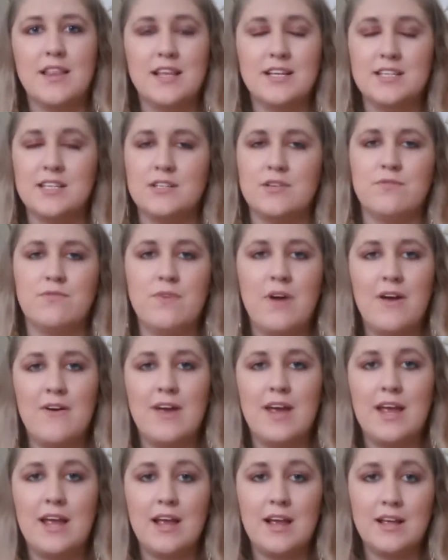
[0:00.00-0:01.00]
This is a
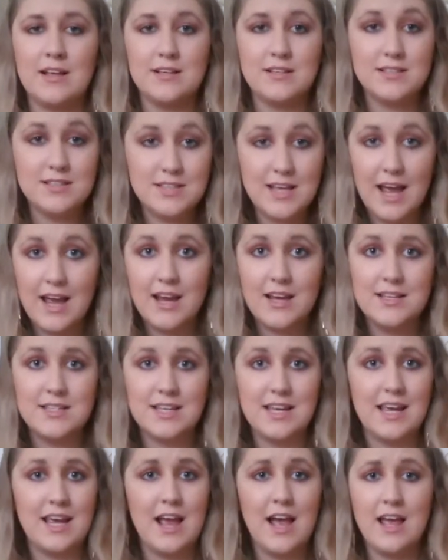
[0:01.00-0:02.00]
very
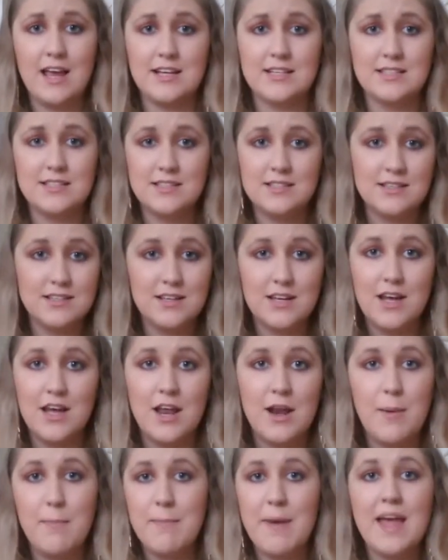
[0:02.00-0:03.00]
sexy, he's
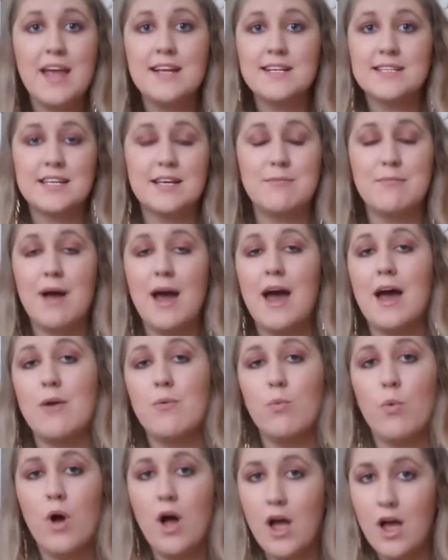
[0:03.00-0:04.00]
an amazing
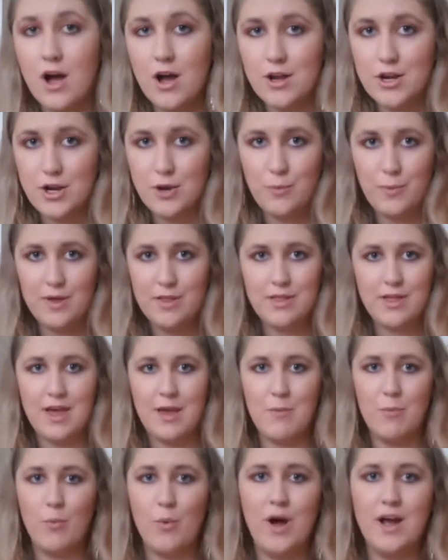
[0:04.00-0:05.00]
man, why aren't you with
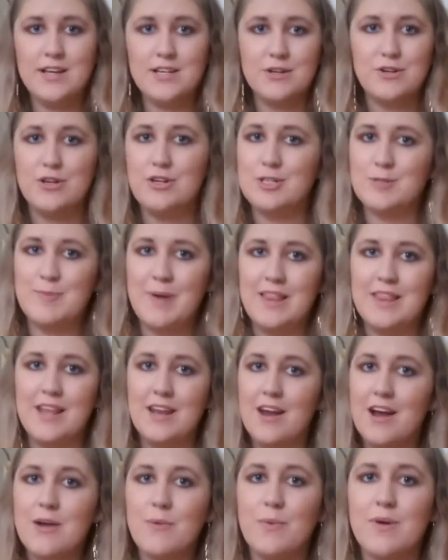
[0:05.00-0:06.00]
him? Why don't you spend the
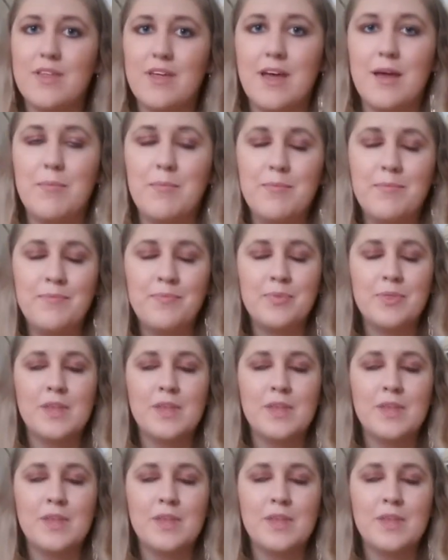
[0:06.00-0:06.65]
night with him?